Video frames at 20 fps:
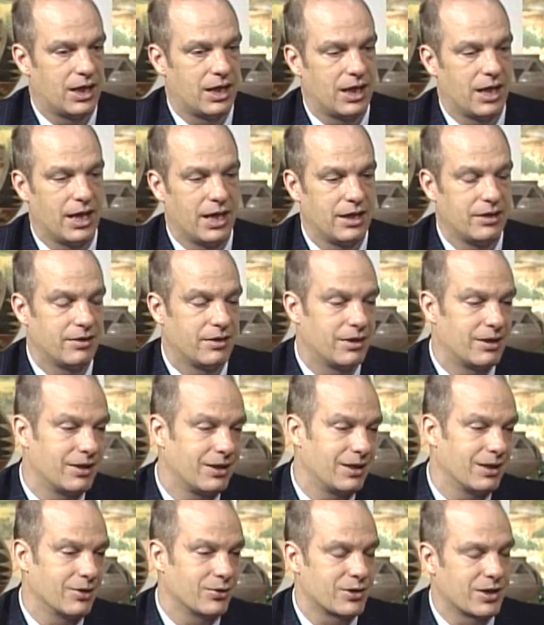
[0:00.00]
And
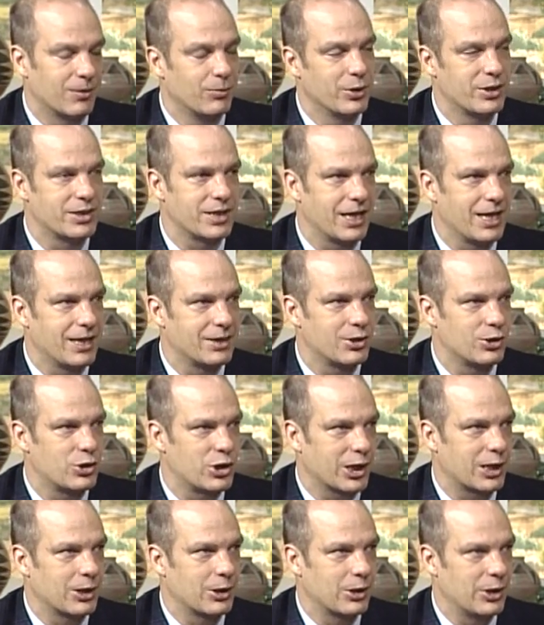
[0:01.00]
some would say it's a
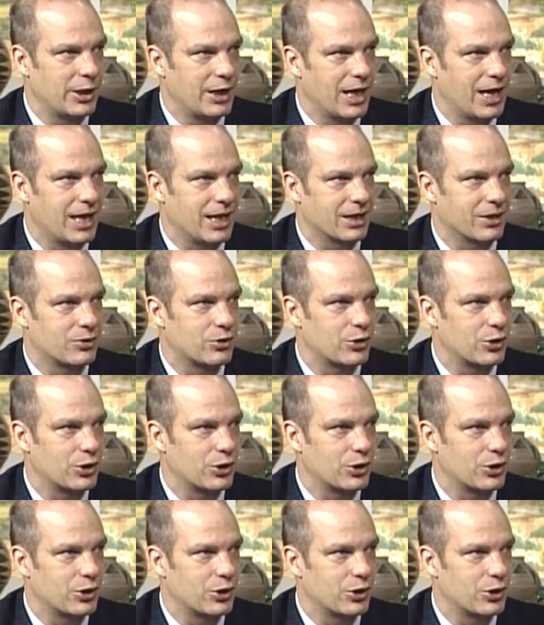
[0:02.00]
chicken or the egg.